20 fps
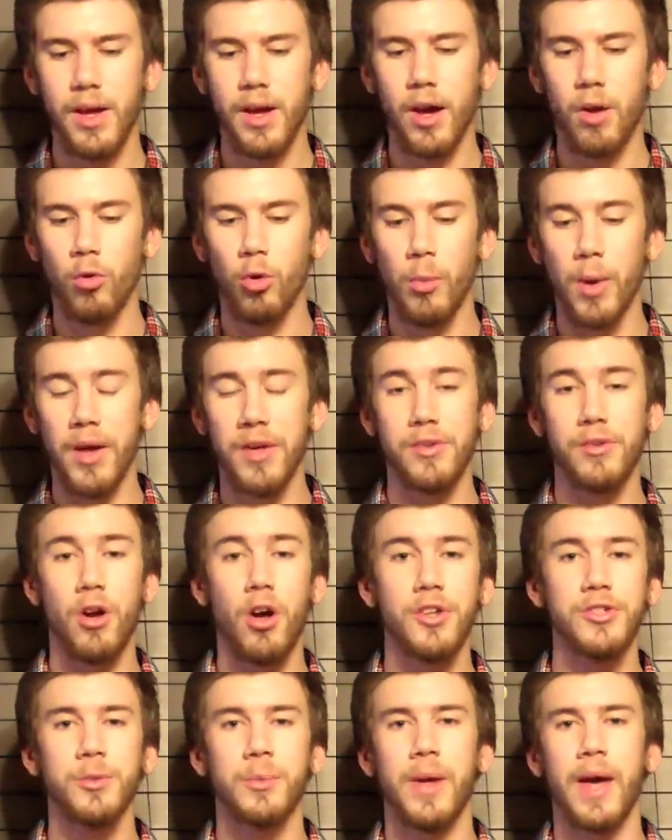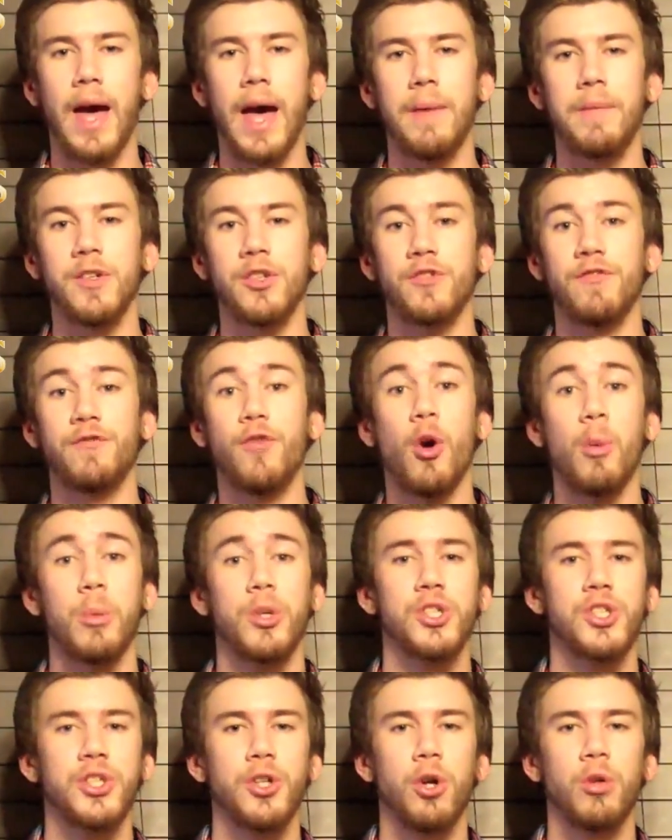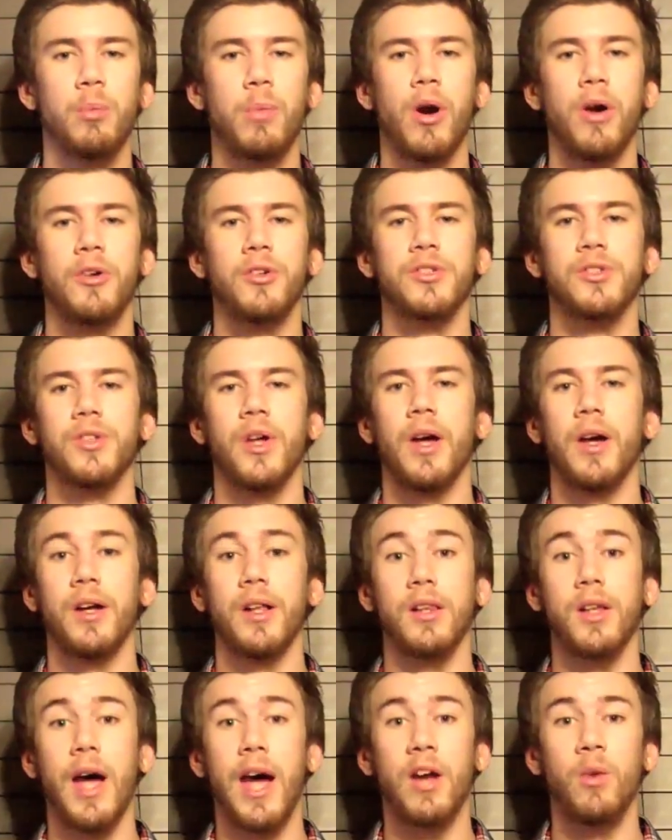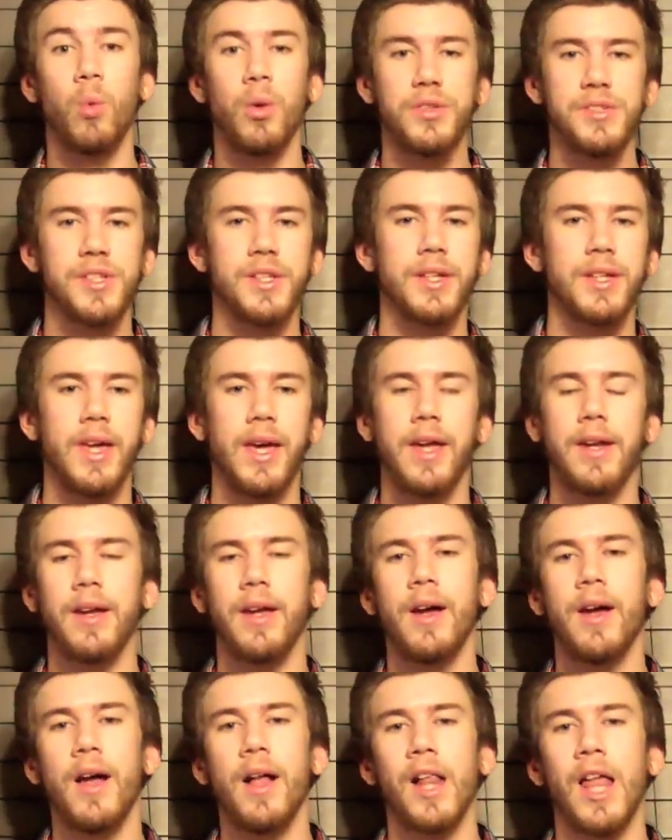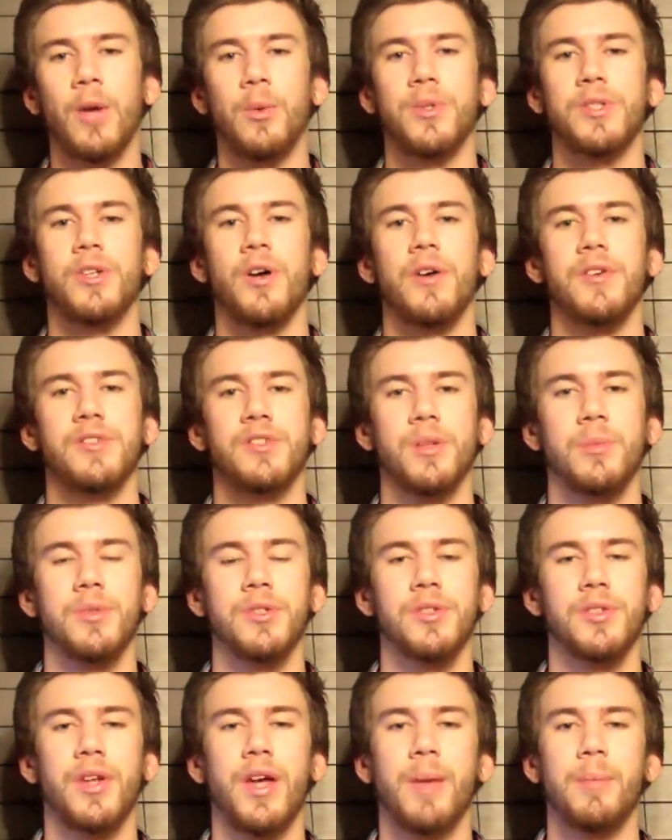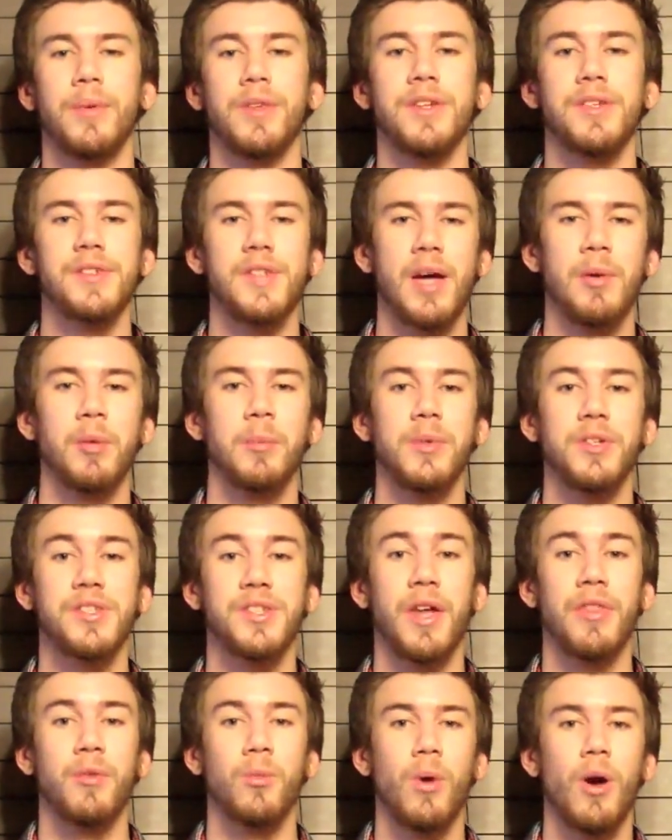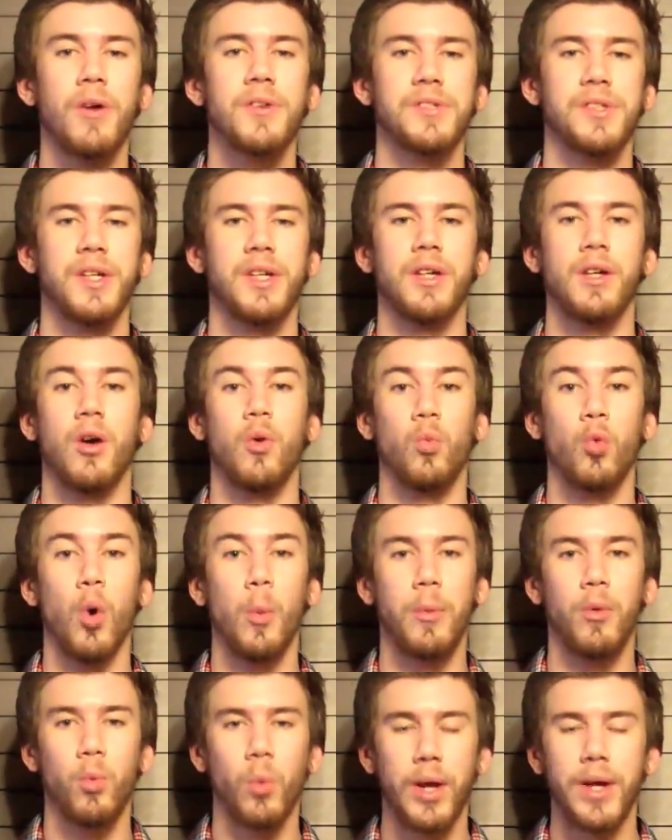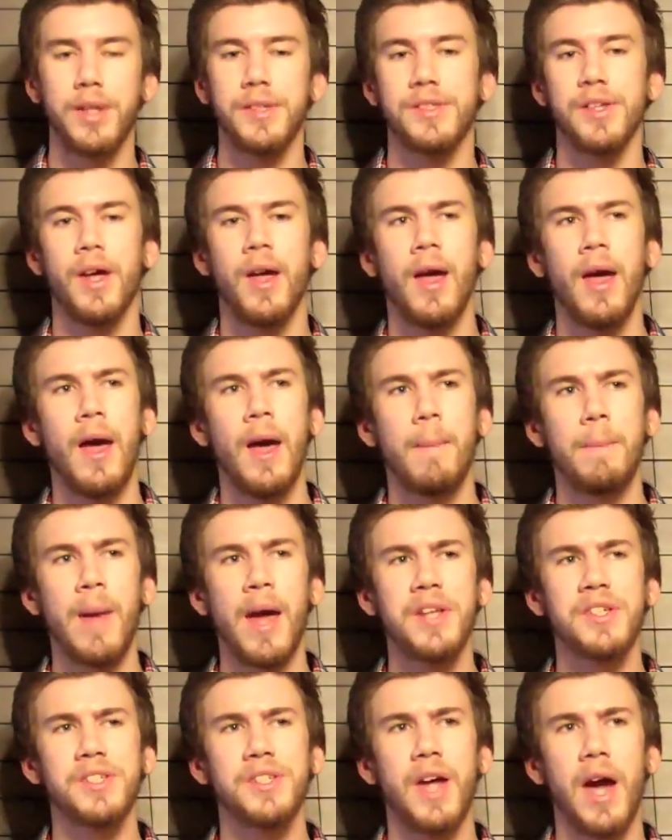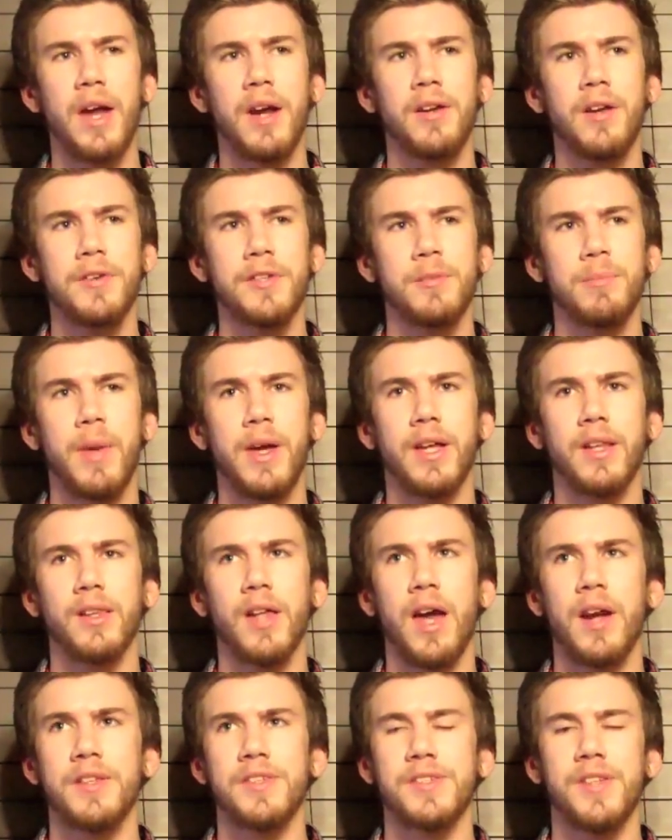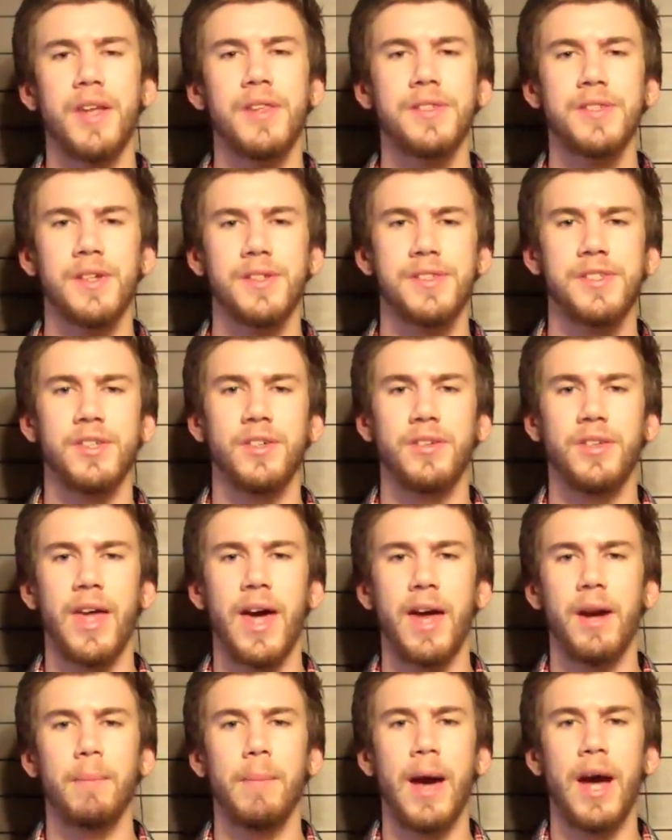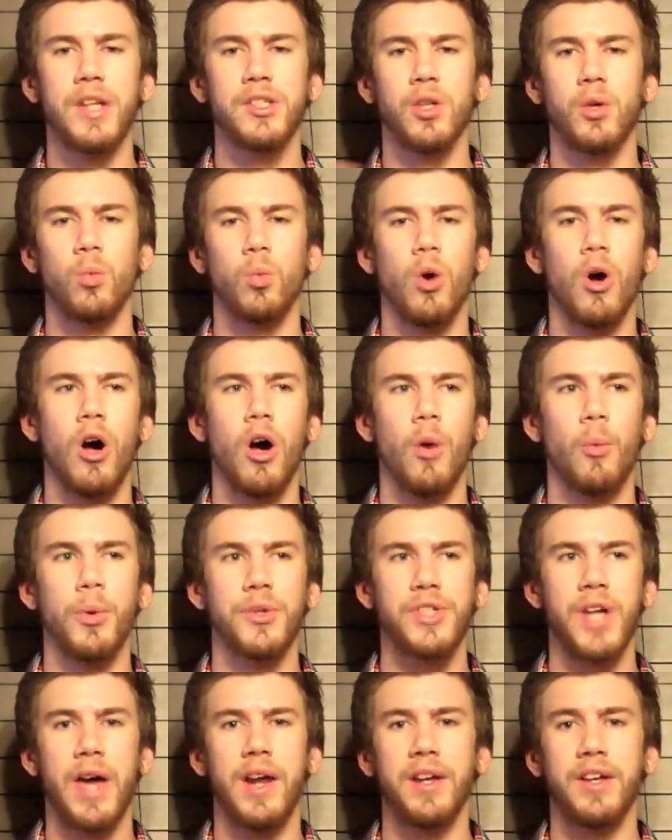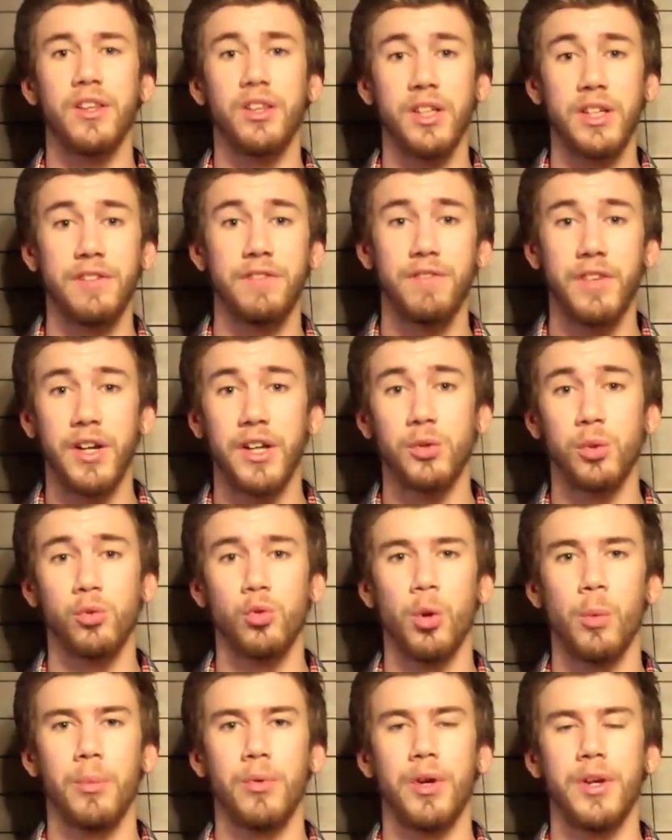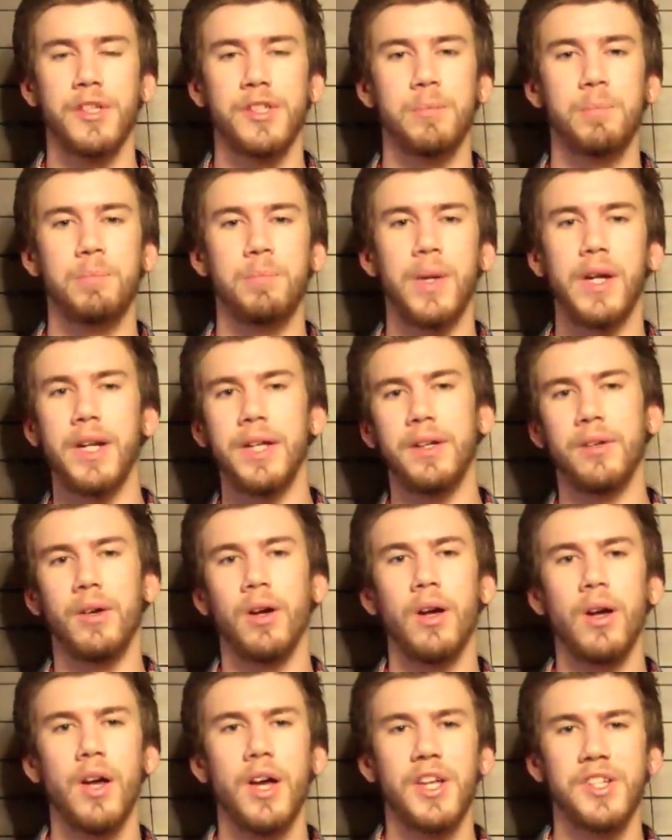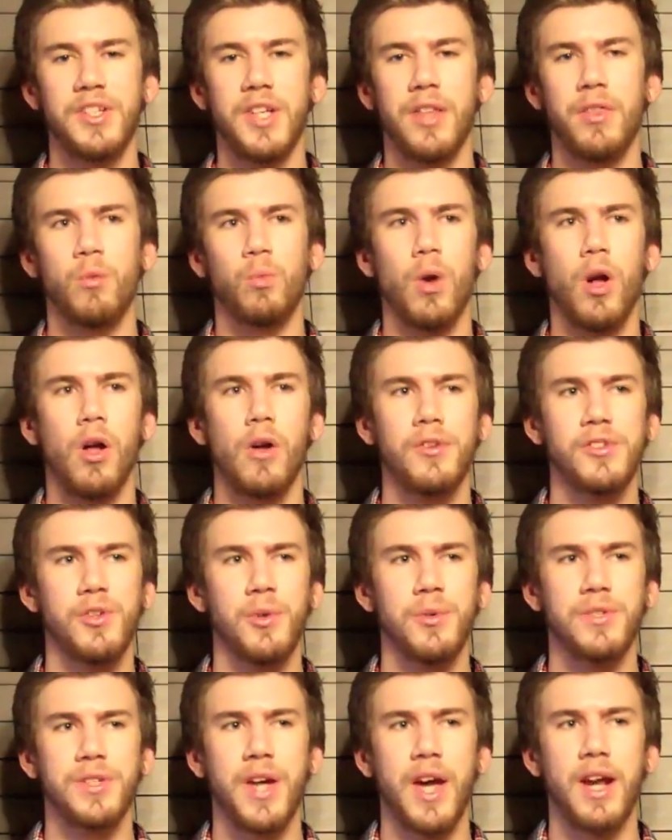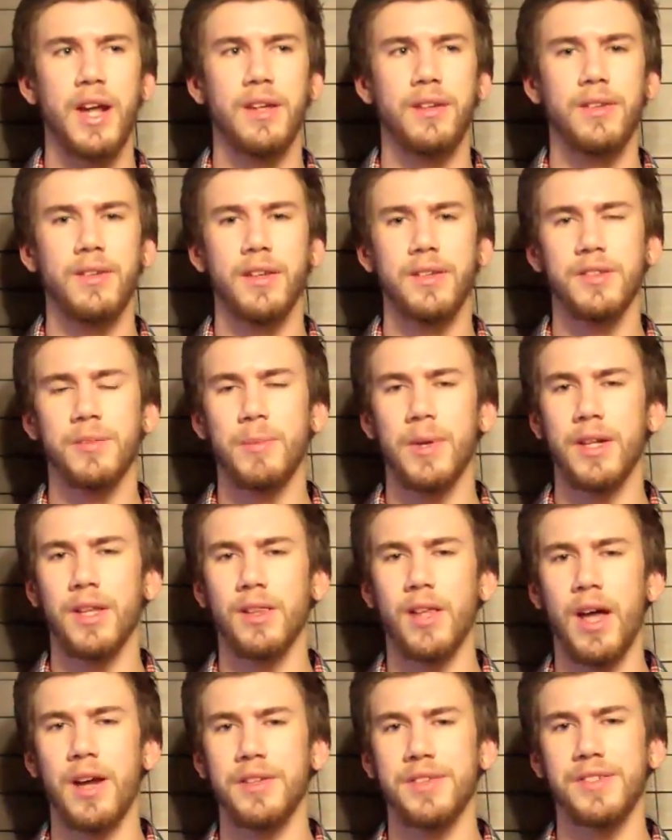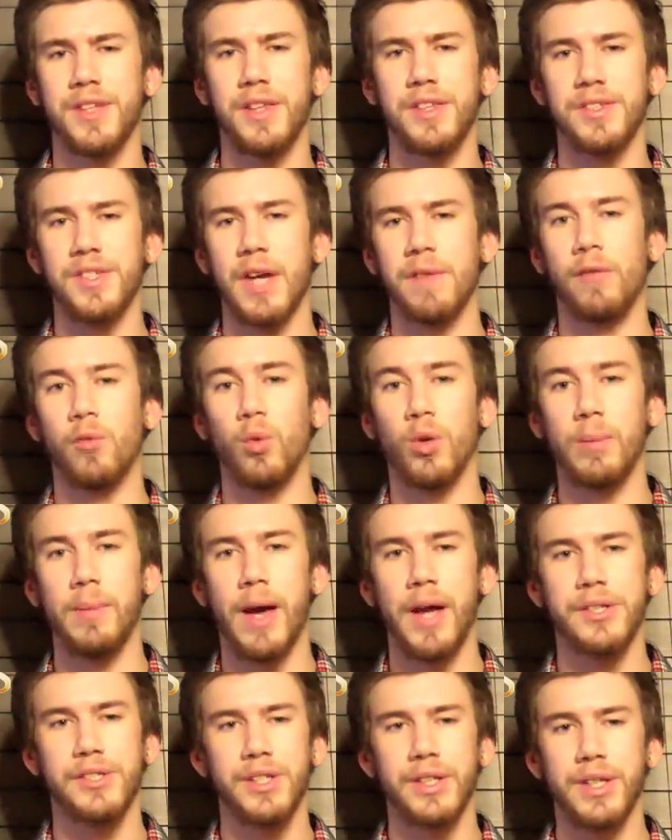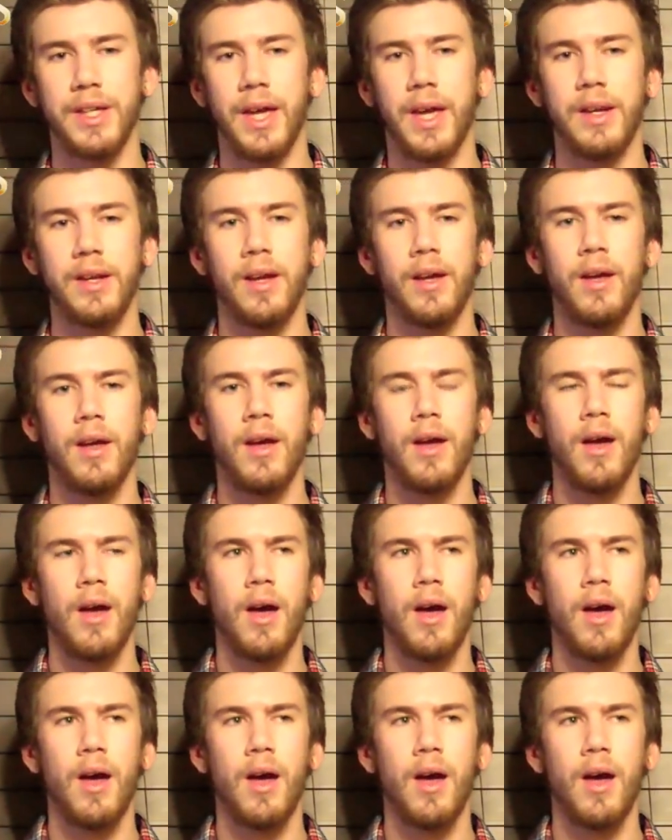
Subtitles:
We'll also be having former Shield partners collide once again, like we saw at SummerSlam, but this time it'll be Seth Rollins taking on Roman Reigns. Match just kind of doesn't make a lot of sense, considering they had a match on Raw, which had a clean finish with Roman Reigns beating Seth Rollins, so it's kind of doesn't make a lot of sense to have a rematch again.